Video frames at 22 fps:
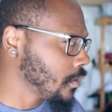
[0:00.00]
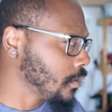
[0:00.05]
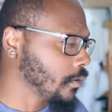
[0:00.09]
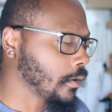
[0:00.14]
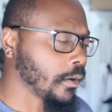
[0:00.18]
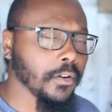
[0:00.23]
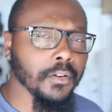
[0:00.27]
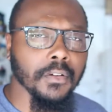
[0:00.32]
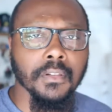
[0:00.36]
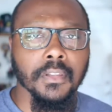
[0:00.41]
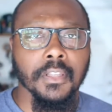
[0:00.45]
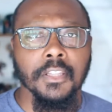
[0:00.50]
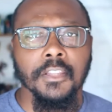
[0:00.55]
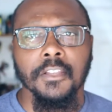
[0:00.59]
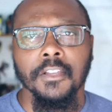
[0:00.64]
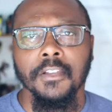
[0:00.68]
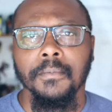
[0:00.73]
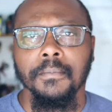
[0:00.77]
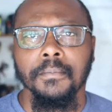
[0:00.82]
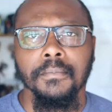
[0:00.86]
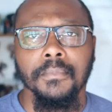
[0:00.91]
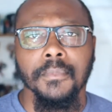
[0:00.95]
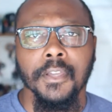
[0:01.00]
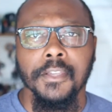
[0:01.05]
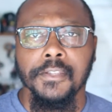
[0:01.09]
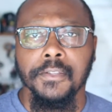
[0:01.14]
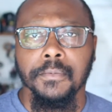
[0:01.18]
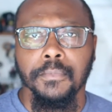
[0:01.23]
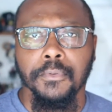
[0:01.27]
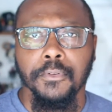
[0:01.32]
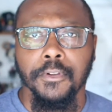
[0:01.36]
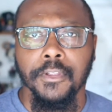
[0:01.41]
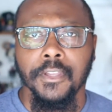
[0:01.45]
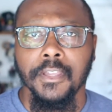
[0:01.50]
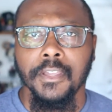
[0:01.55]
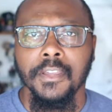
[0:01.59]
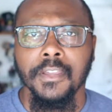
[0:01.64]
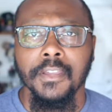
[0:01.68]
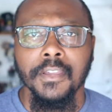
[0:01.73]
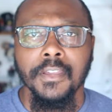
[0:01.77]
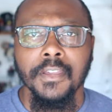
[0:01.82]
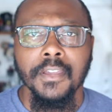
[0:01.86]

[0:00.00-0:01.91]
all cleaned up, nice and pretty.